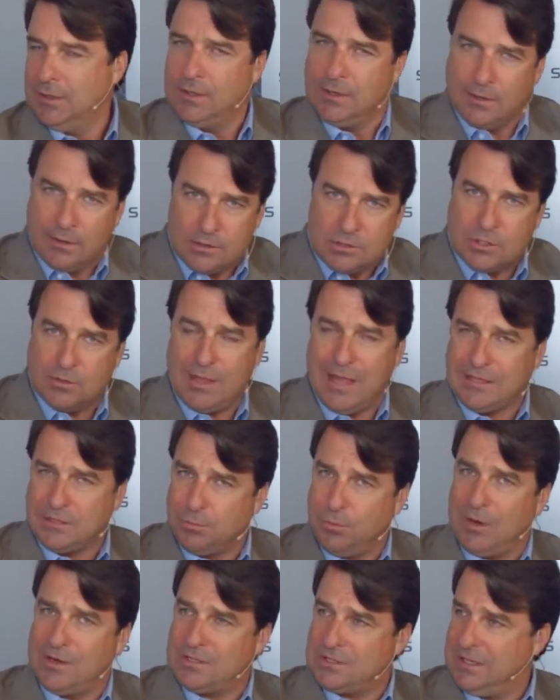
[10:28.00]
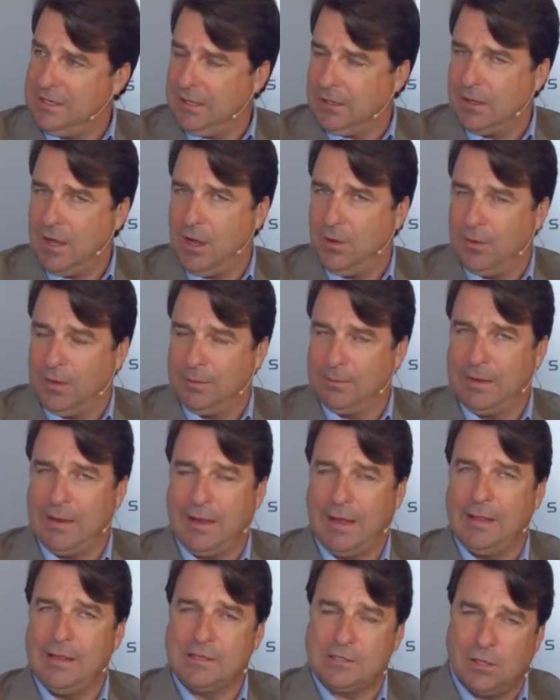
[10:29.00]
So that's where I see it going. I
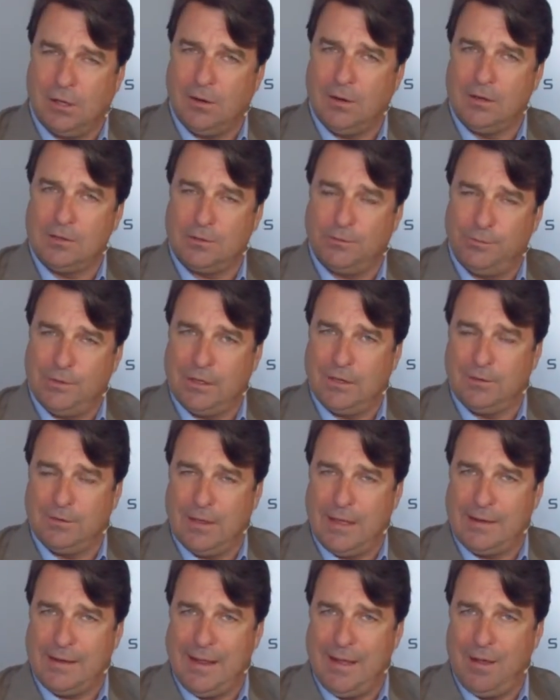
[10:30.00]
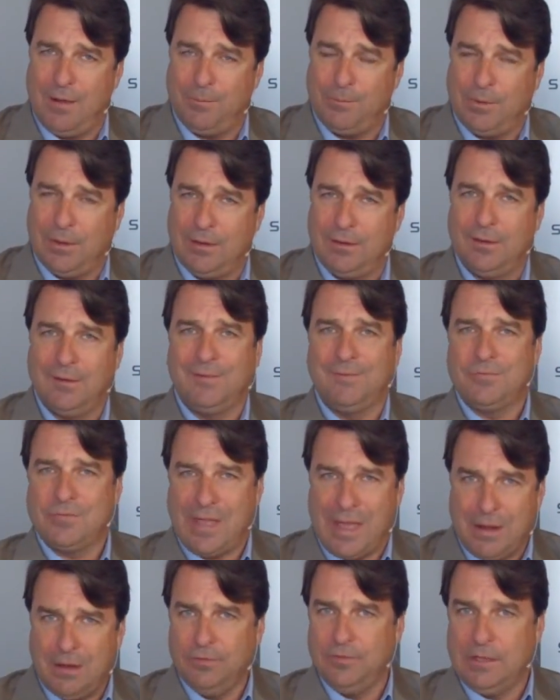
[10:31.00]
mean, it's hard to figure that out, but I
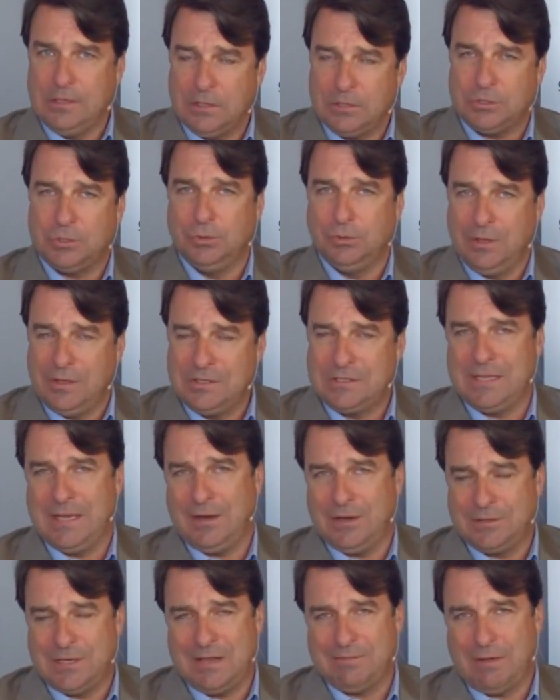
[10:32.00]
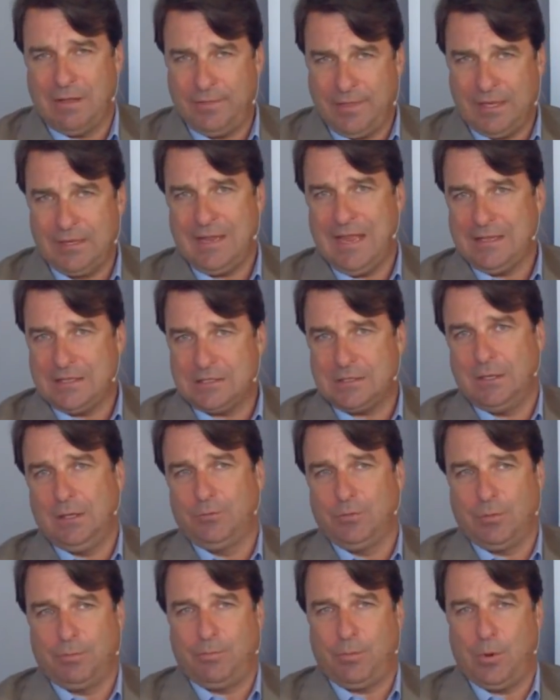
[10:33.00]
don't think the tooling's there, Dave. I think Nate Silver
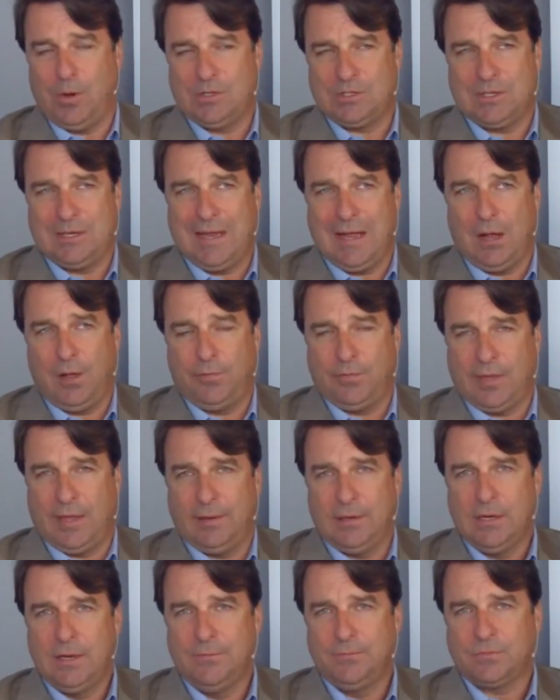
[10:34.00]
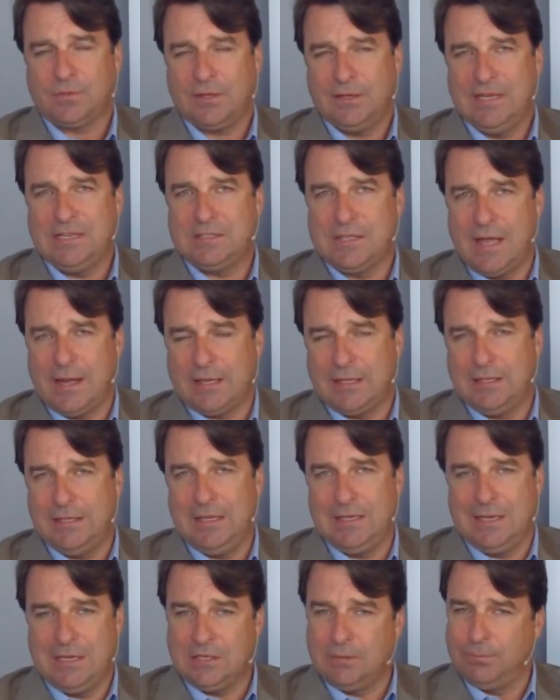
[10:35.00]
points it out that he's not a geek,
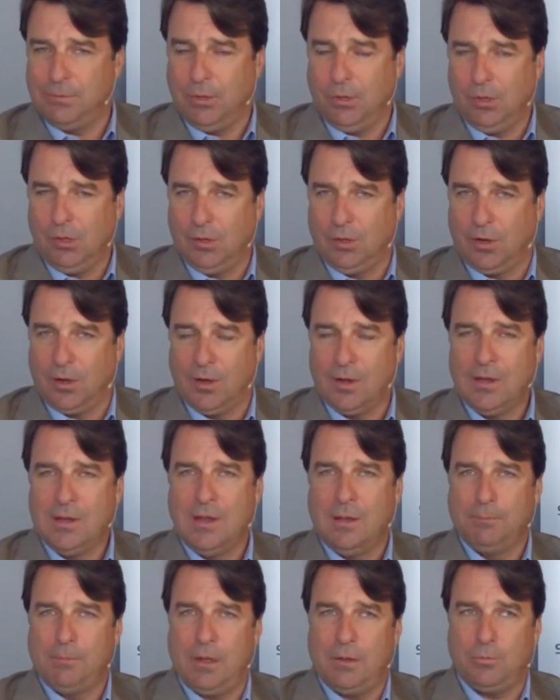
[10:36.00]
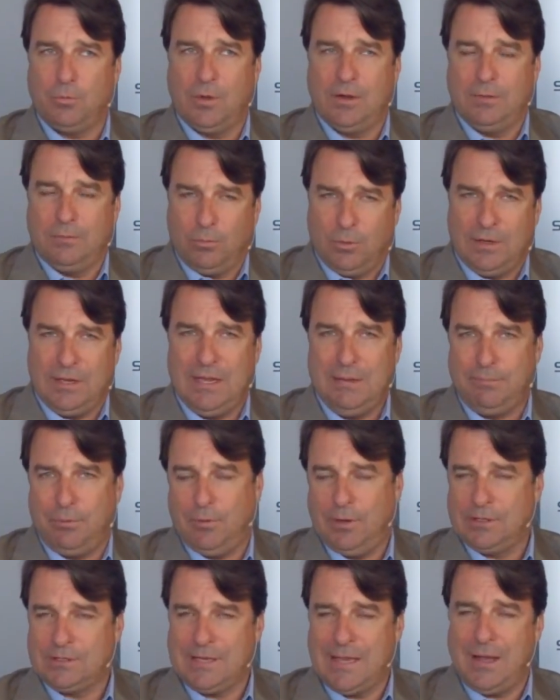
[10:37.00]
he's a polar, but what he
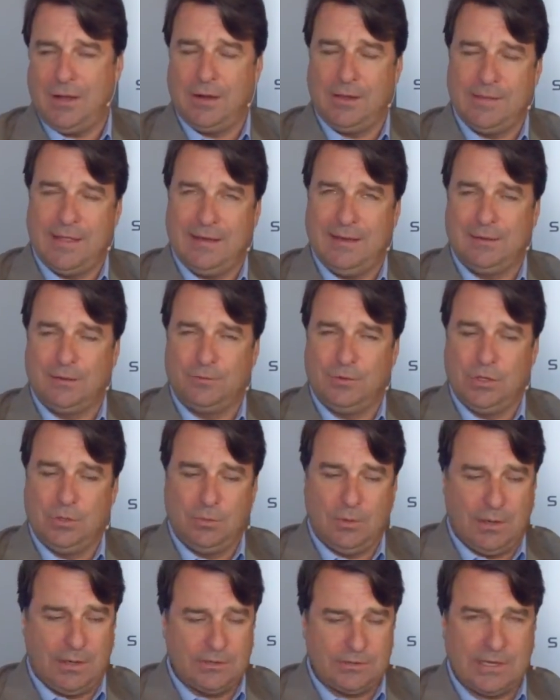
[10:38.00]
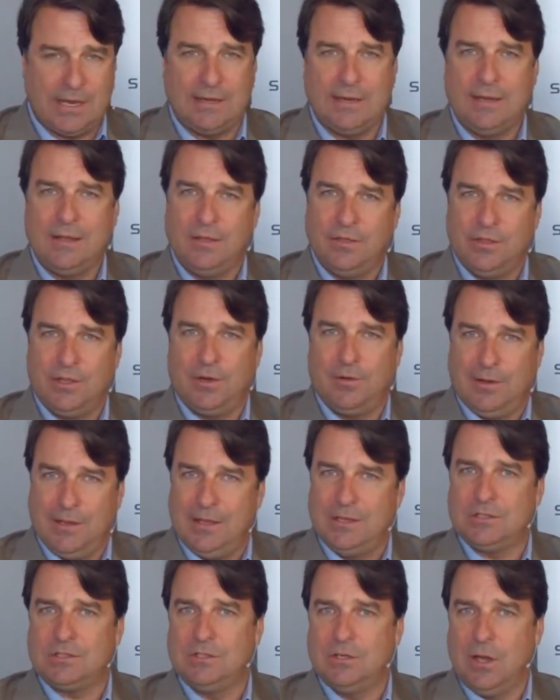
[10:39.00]
points out in that interview was that there
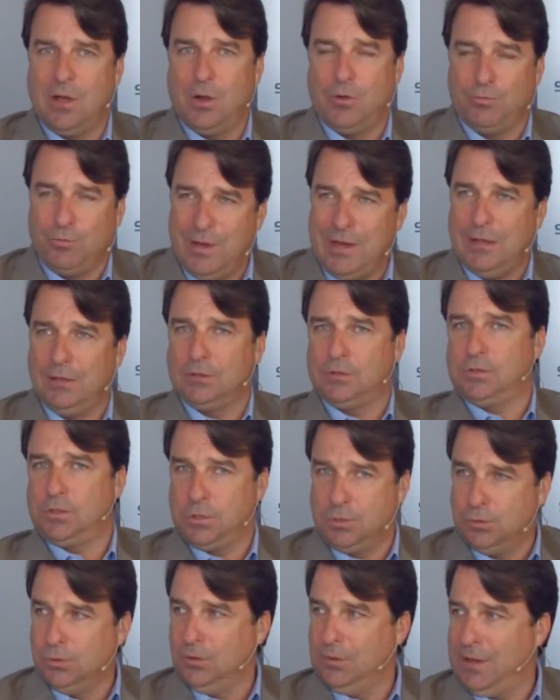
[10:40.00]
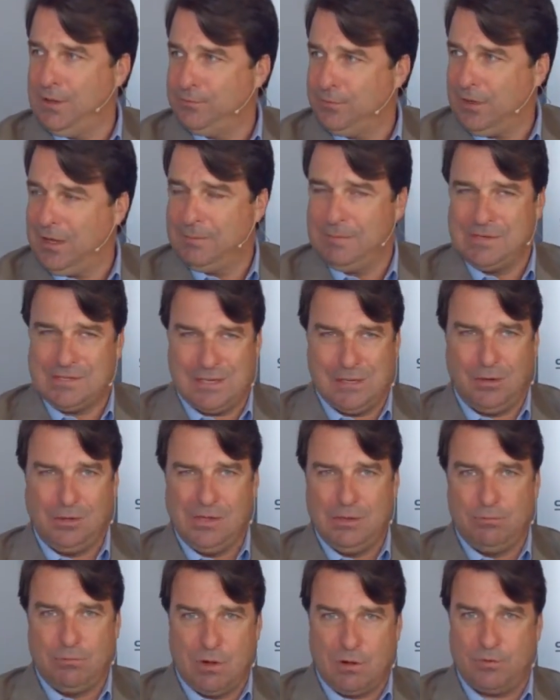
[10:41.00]
is no real tooling for him. He can only
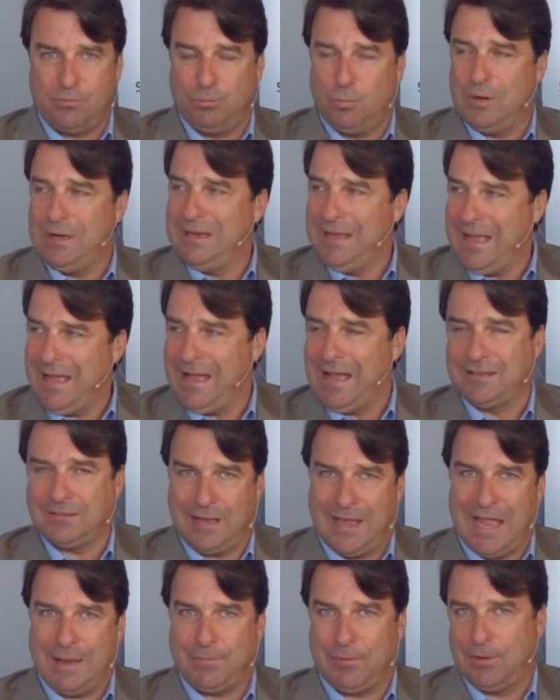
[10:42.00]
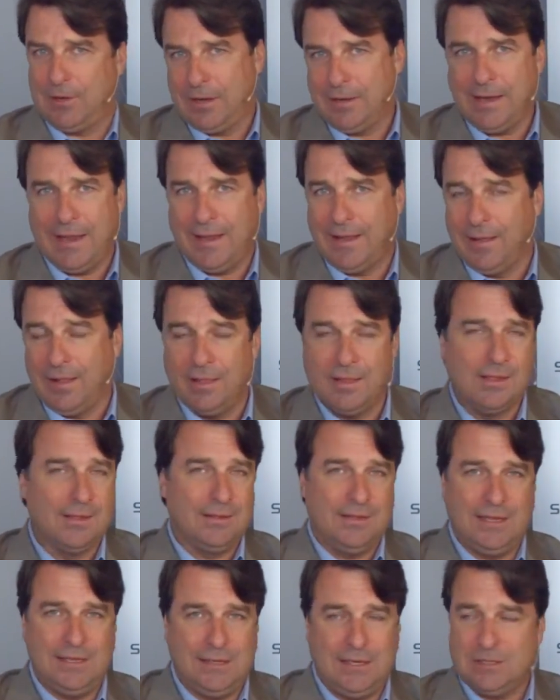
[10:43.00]
work with what he has, a hammer and a nail.
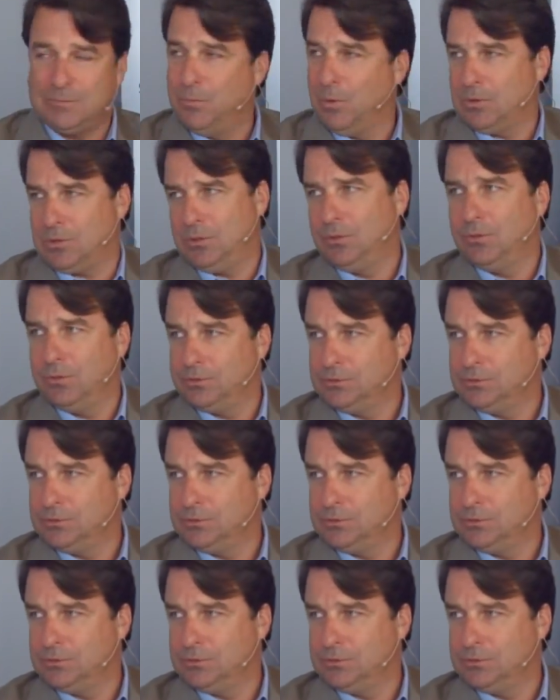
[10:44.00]
He needs more tools.